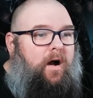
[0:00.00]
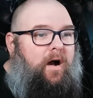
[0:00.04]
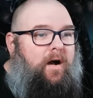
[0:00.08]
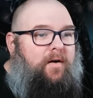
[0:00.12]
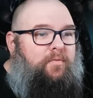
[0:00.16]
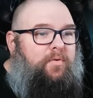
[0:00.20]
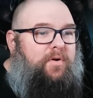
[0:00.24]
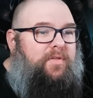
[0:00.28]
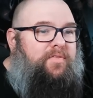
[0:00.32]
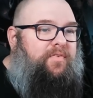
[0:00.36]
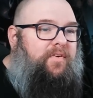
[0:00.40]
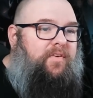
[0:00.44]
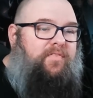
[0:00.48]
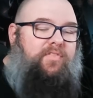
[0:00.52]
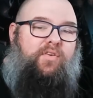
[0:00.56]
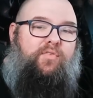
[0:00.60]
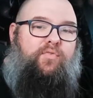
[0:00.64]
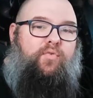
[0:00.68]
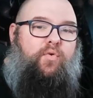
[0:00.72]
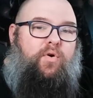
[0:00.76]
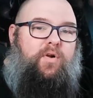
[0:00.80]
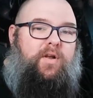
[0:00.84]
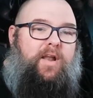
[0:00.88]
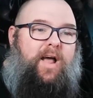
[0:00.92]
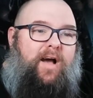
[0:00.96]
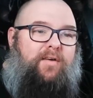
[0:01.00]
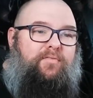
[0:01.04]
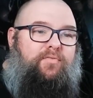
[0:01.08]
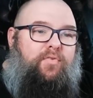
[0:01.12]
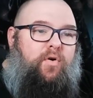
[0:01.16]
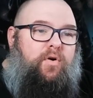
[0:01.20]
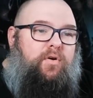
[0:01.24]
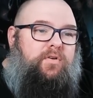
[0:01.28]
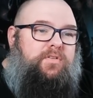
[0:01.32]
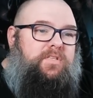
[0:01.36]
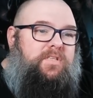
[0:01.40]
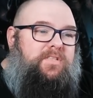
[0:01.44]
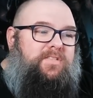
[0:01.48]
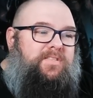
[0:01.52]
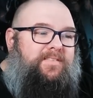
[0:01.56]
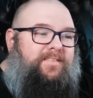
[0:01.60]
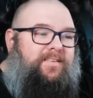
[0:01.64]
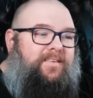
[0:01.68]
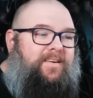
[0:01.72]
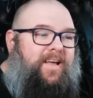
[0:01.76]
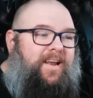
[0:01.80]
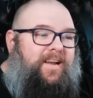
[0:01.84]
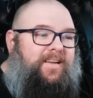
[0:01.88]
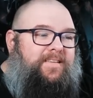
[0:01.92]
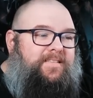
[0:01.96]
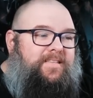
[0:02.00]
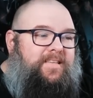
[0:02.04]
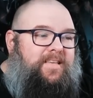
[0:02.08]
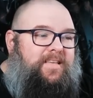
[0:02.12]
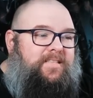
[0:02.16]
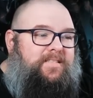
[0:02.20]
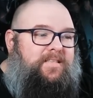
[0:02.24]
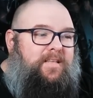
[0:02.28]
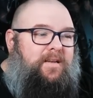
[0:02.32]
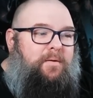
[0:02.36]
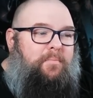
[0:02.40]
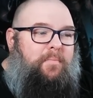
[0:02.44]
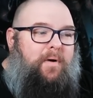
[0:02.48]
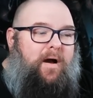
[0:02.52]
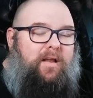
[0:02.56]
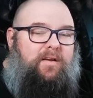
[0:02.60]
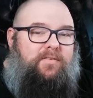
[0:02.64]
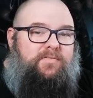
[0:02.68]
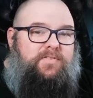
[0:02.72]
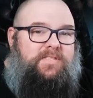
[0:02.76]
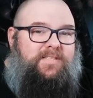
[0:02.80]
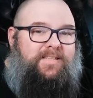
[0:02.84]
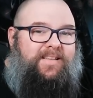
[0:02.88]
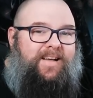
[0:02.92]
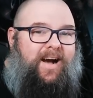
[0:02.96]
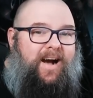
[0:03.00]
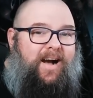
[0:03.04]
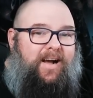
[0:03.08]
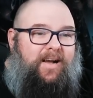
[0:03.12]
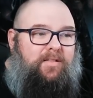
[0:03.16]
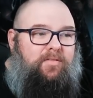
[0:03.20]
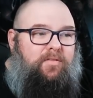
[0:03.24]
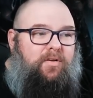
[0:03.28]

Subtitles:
With 54 non-foils, it's still got a decent amount of stock.